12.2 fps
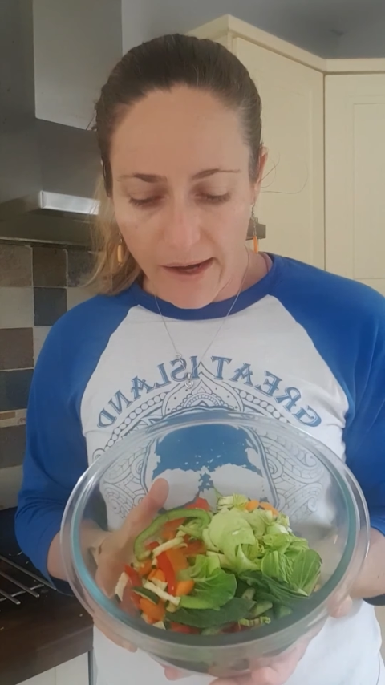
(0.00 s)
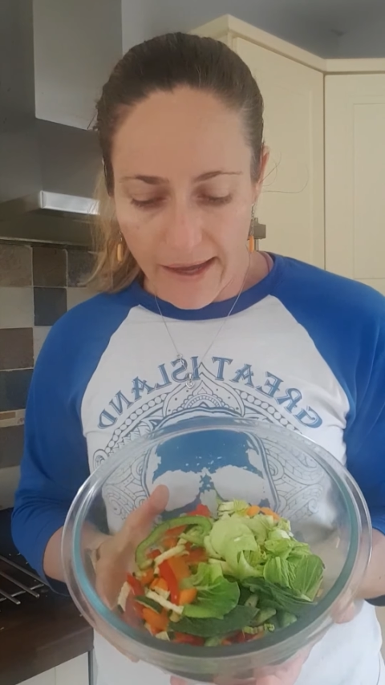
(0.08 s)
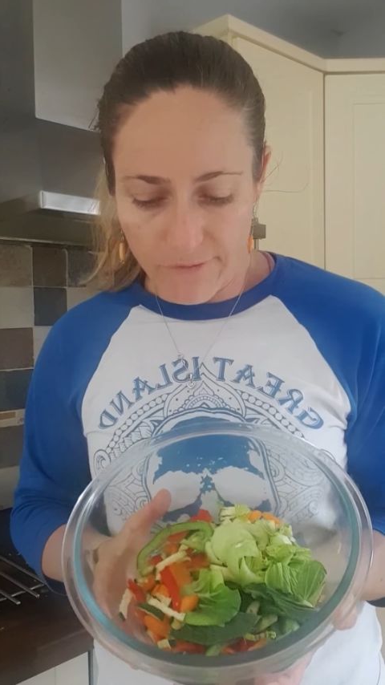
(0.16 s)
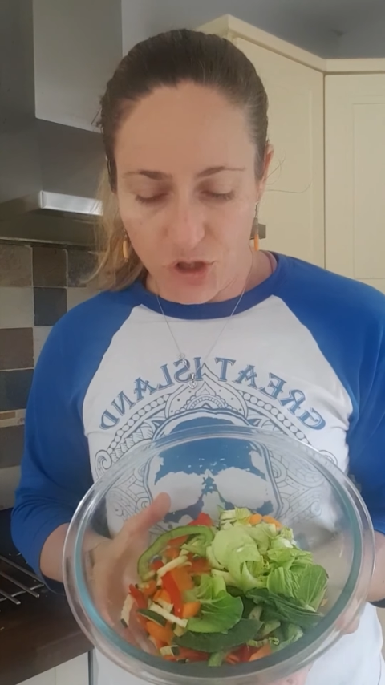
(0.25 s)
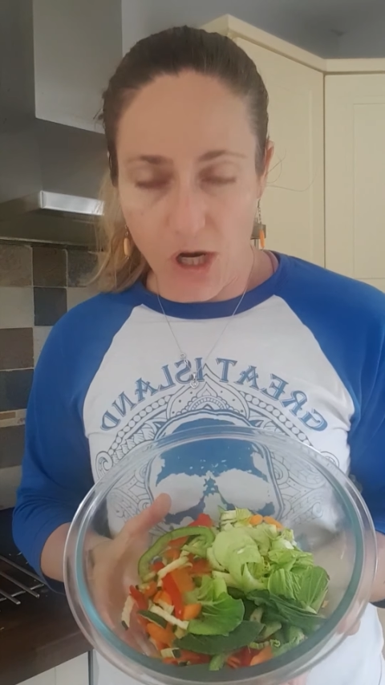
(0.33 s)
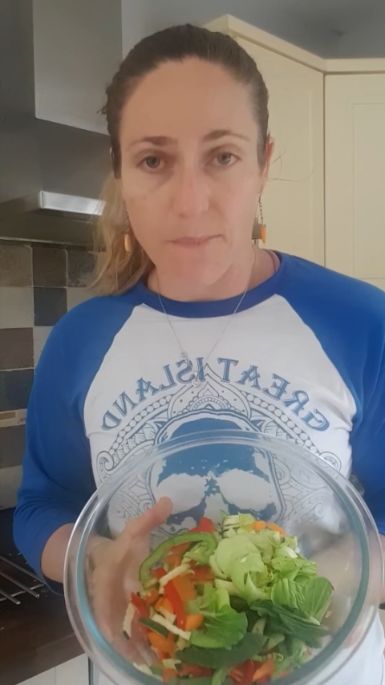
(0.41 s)

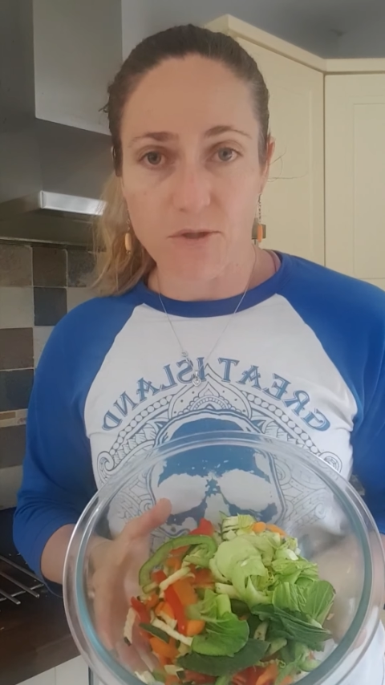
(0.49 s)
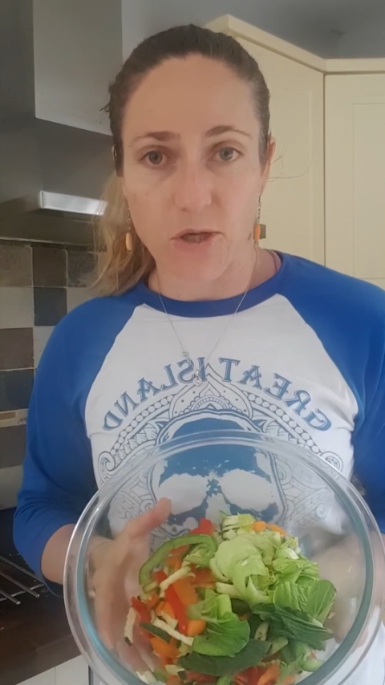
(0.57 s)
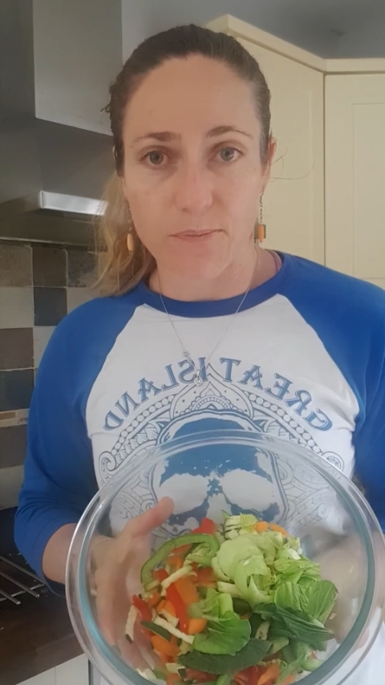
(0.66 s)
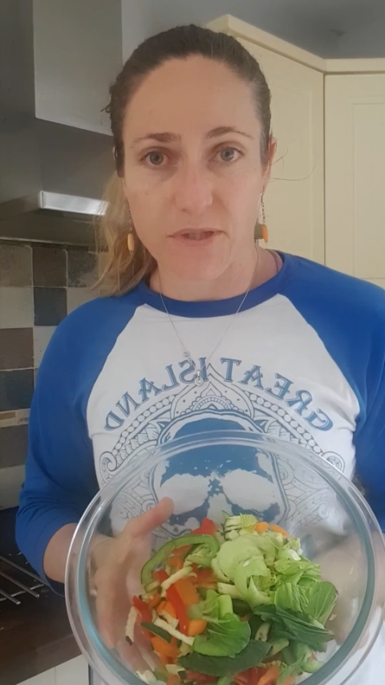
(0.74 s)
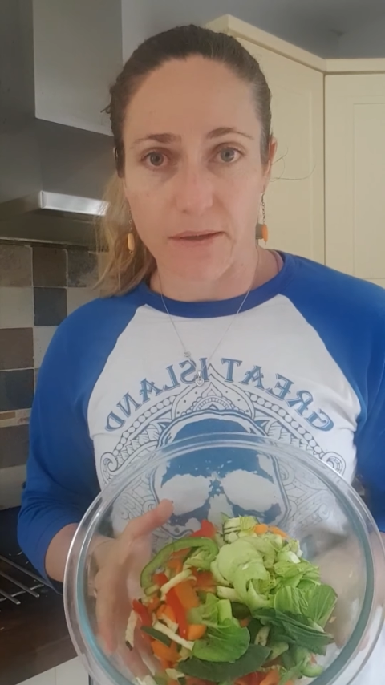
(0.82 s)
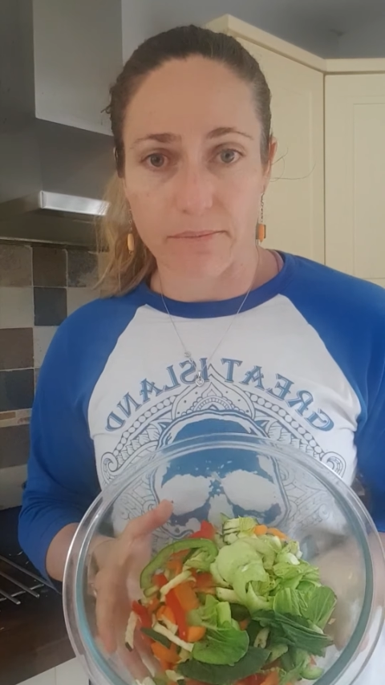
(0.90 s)
have chopped
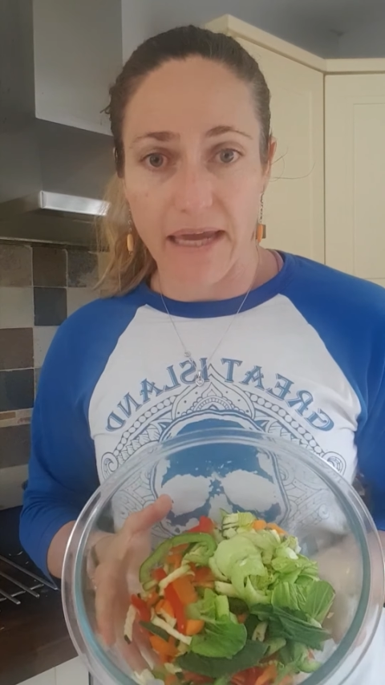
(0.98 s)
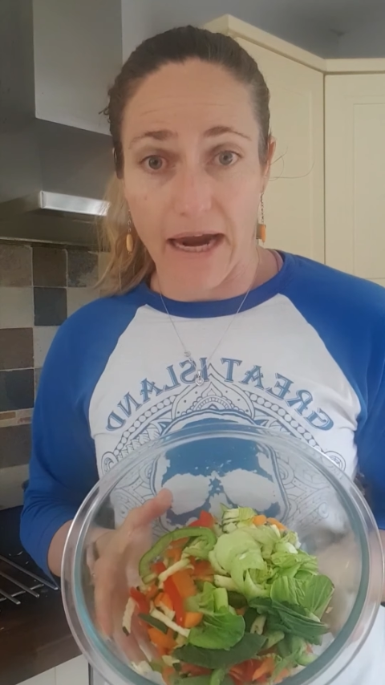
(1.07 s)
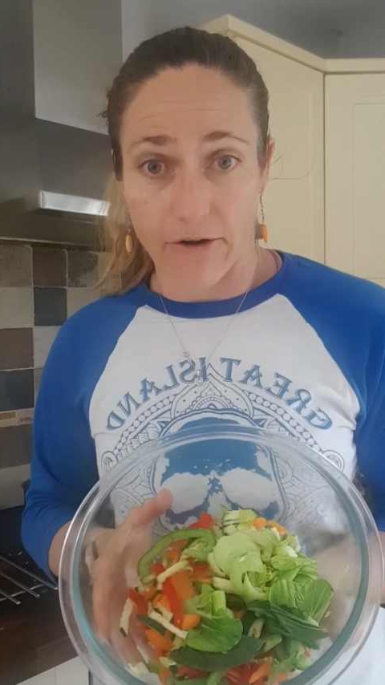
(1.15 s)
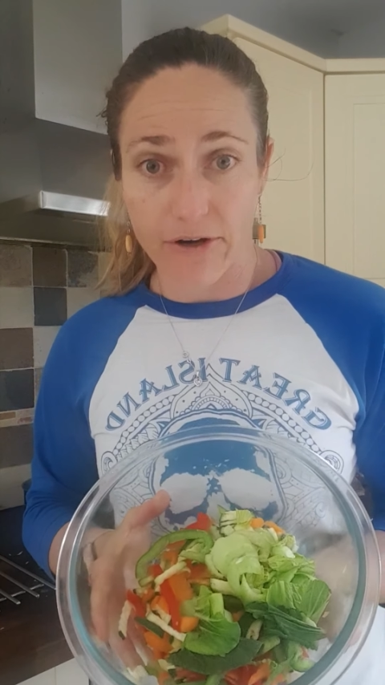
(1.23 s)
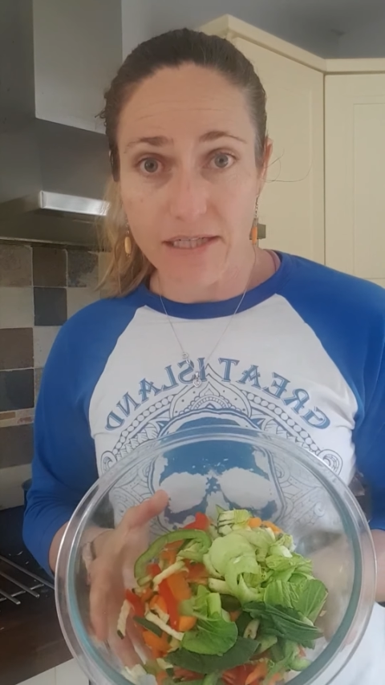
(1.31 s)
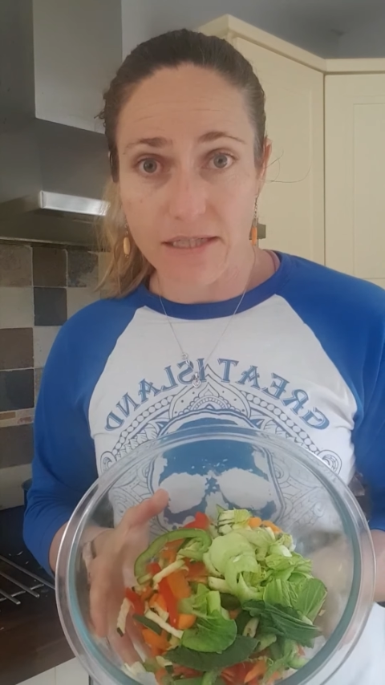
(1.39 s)
up some
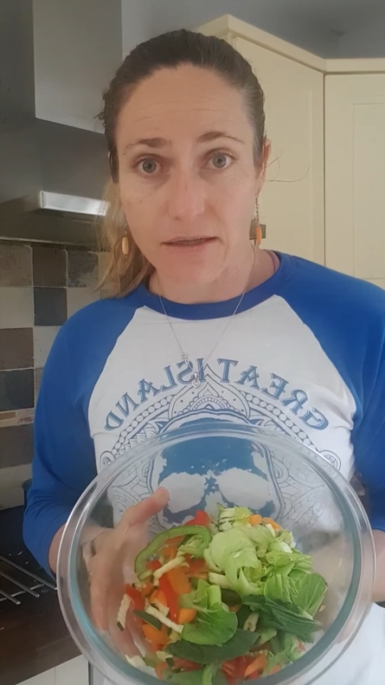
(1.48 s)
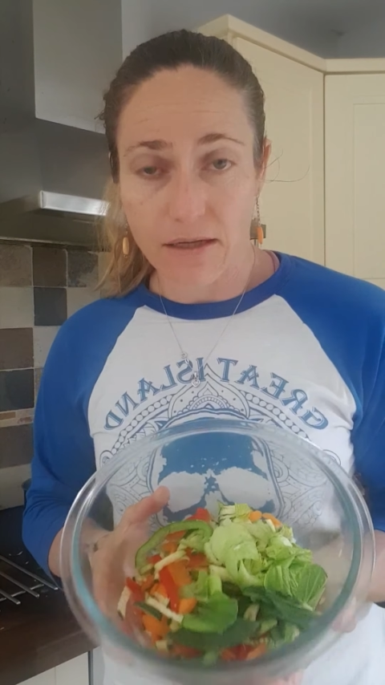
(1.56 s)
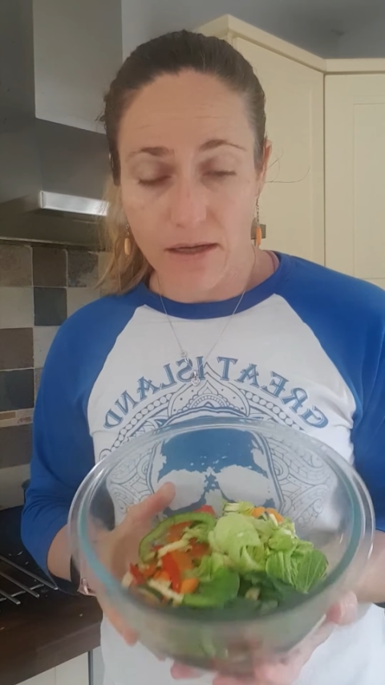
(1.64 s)
carrot,